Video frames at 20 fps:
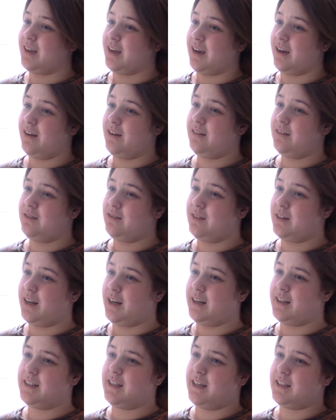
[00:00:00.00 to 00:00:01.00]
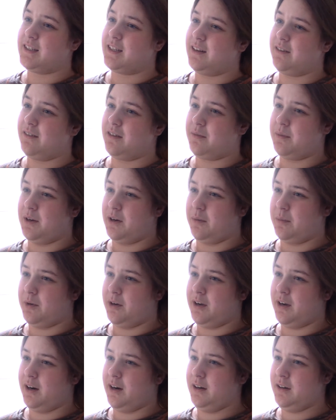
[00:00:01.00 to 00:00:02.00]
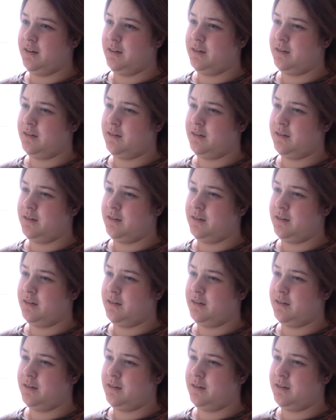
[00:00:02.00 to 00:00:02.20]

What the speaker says: Yeah, when I tested it with my normal hair.